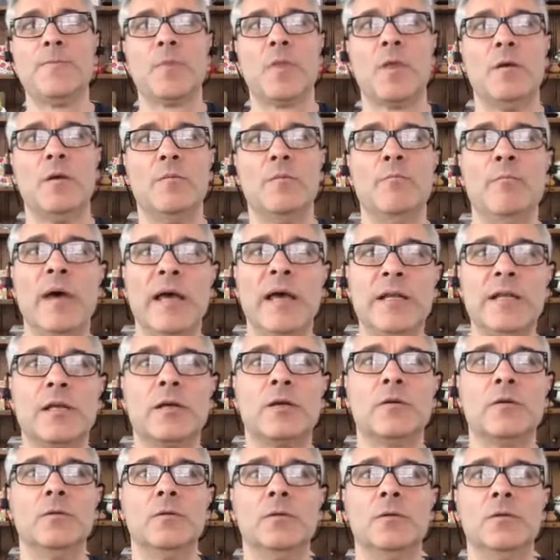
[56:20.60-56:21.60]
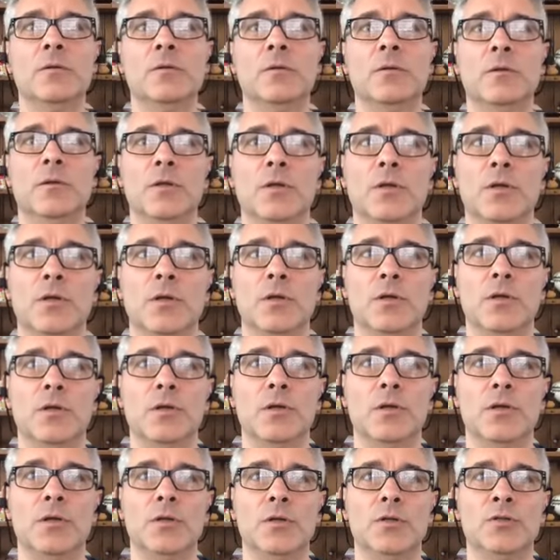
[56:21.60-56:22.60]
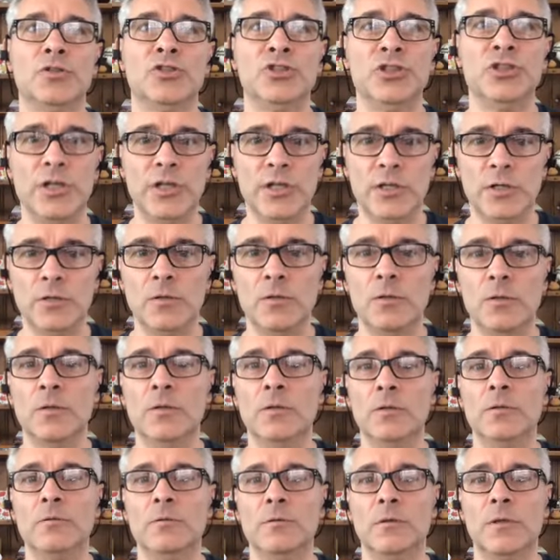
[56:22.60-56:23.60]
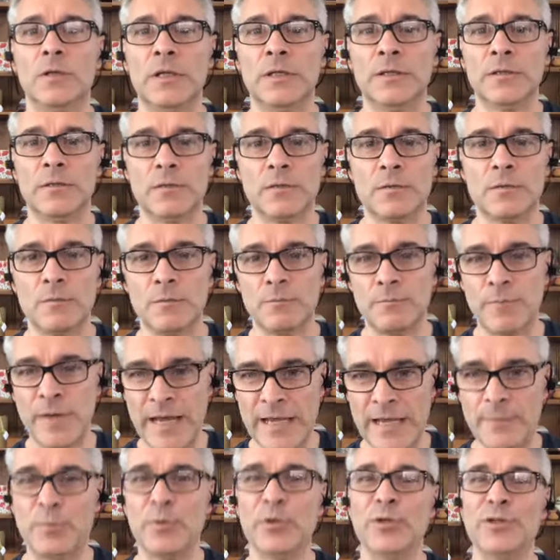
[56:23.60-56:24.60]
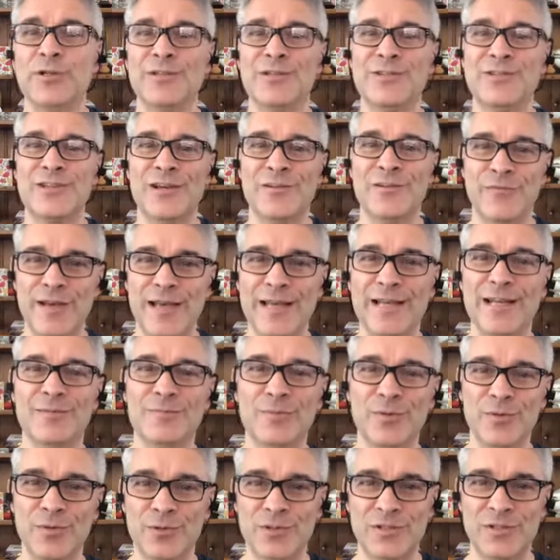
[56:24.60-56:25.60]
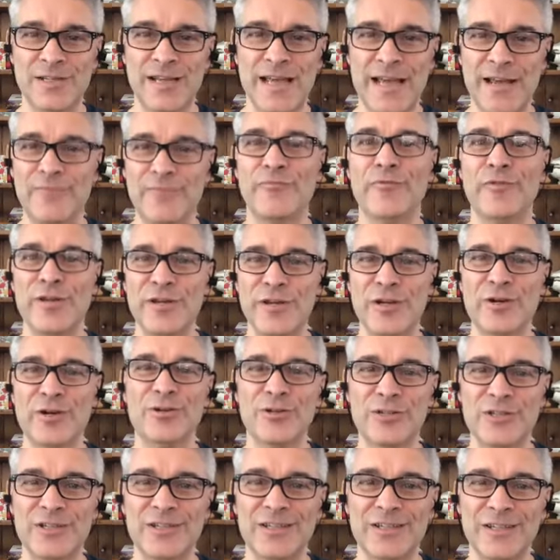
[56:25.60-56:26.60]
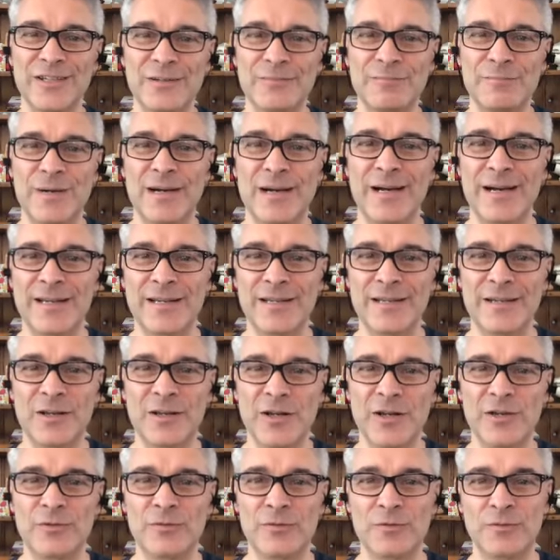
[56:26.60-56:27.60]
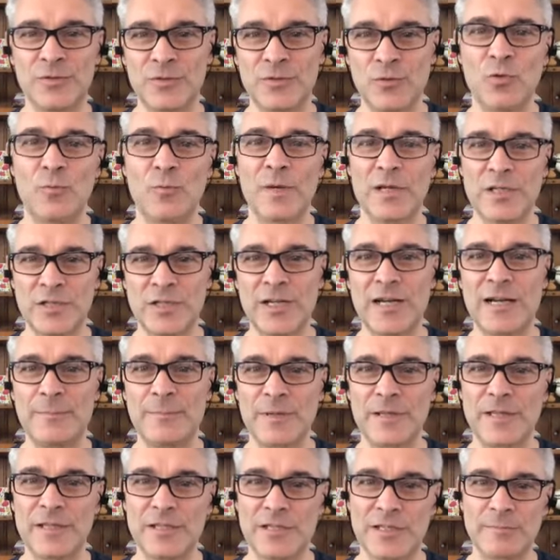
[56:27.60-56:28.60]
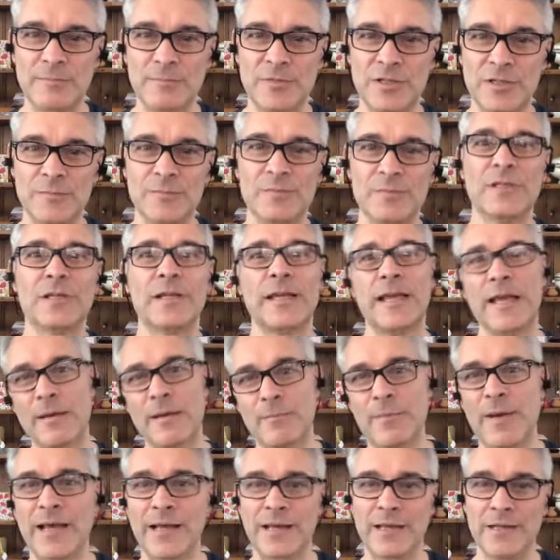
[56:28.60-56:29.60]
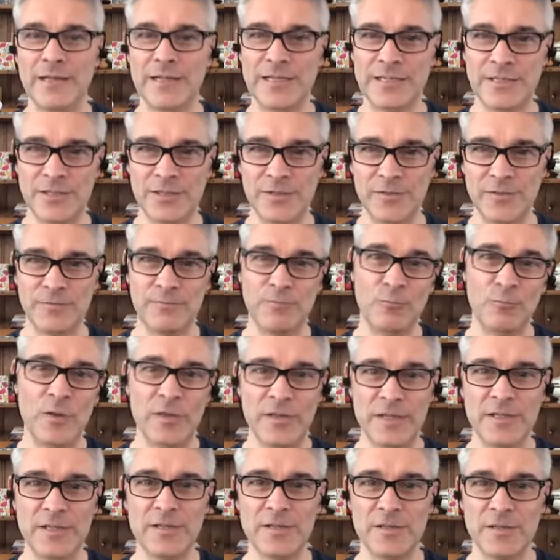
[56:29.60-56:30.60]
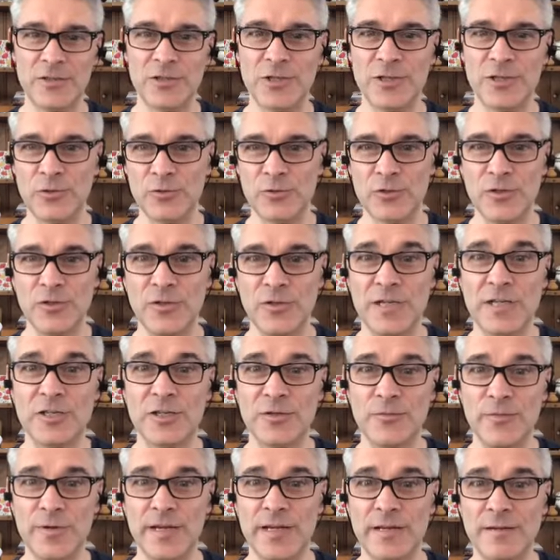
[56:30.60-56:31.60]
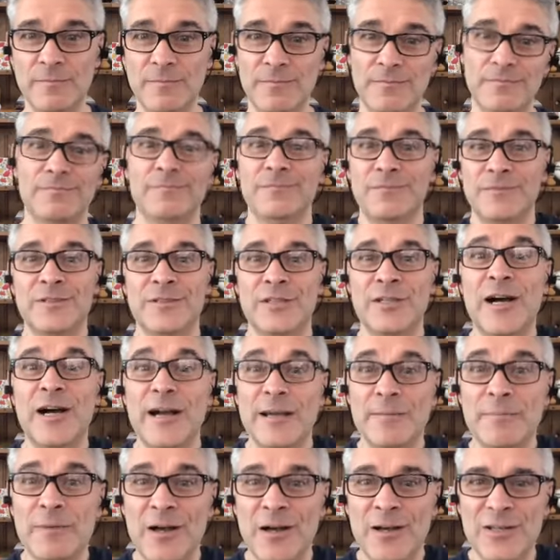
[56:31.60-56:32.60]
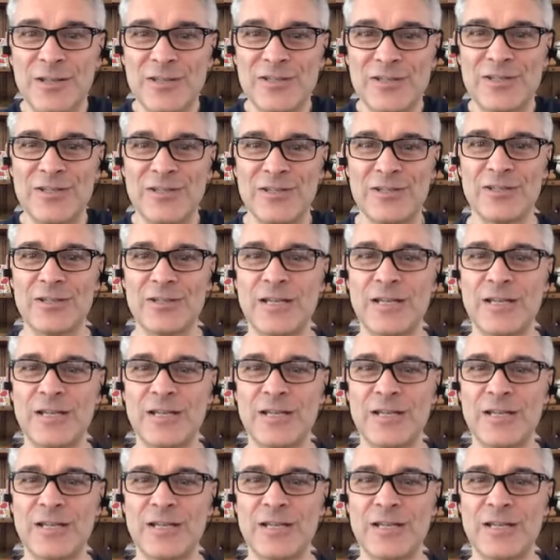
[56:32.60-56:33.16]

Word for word: medical journal uh, papers available to every doctor by you know almost type in the symptoms and get back a list of well these are the journals you need to read type yes. answers